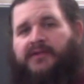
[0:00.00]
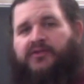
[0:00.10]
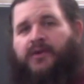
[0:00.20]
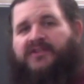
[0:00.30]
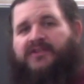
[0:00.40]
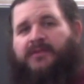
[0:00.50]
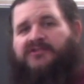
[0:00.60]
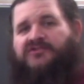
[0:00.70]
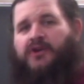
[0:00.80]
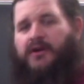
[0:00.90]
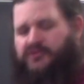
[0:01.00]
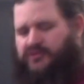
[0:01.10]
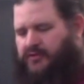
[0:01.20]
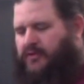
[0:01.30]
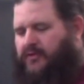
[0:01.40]
it's twice as much charge,
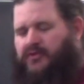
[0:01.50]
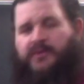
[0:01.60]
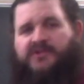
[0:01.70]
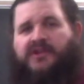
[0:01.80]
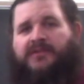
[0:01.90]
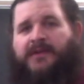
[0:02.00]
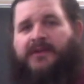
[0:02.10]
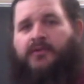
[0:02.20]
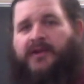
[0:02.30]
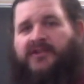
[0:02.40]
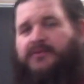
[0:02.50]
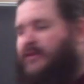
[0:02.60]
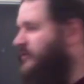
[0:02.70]
so we should expect twice as much